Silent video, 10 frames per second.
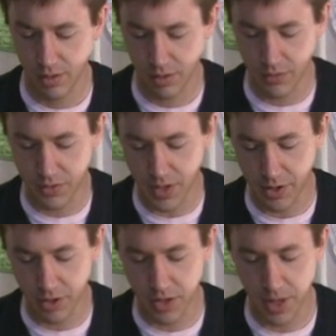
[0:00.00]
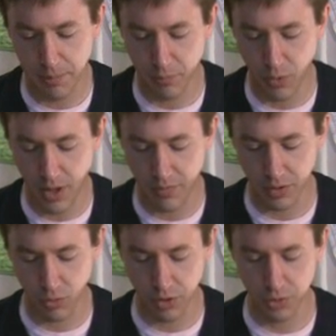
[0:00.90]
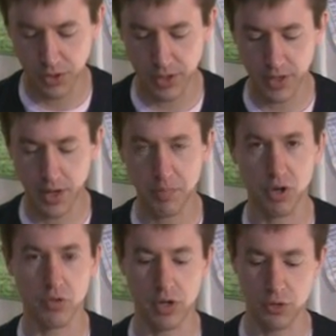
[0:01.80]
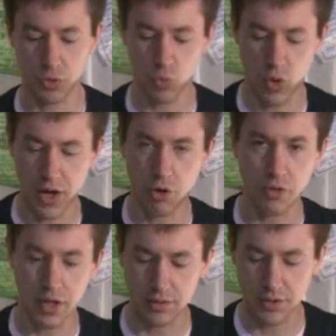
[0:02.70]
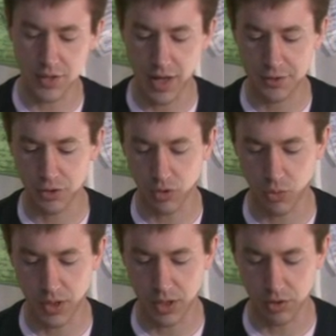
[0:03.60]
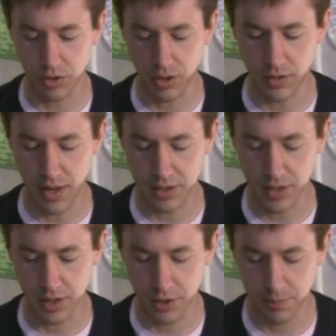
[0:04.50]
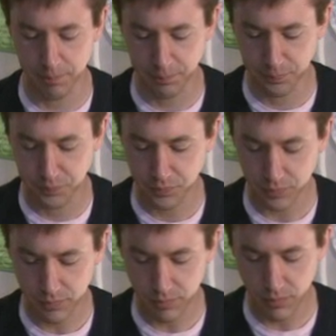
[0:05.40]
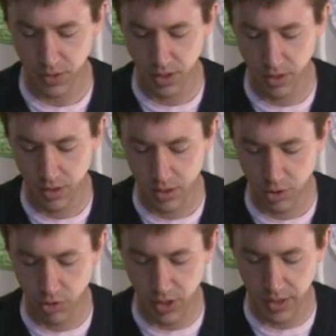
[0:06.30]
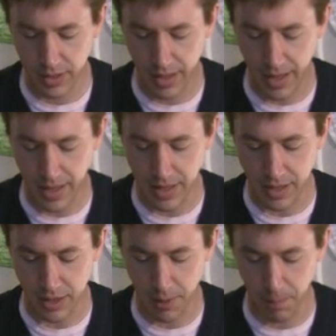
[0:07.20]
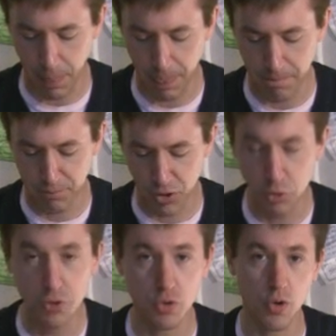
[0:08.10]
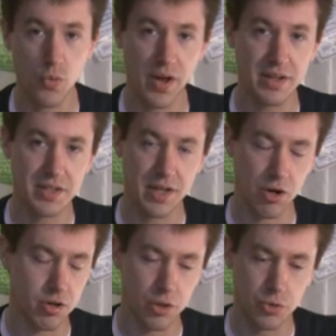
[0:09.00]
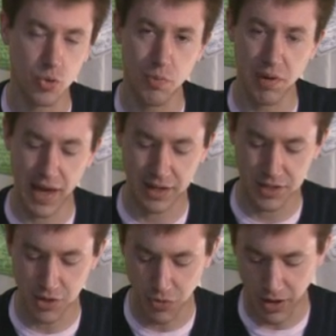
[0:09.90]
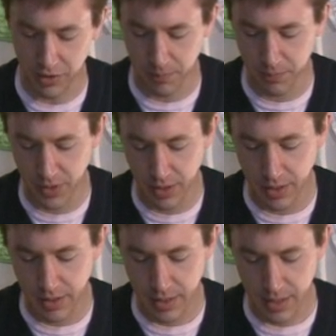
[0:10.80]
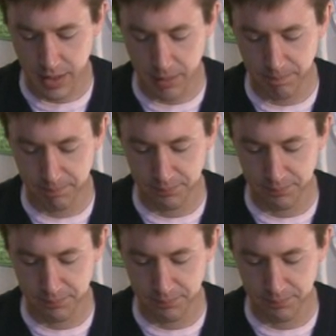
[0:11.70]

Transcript: Inside our cup, we're using a cup here that is white on the inside so that we can look at that color. You're getting a close to a red tea, or close to a black tea rather. At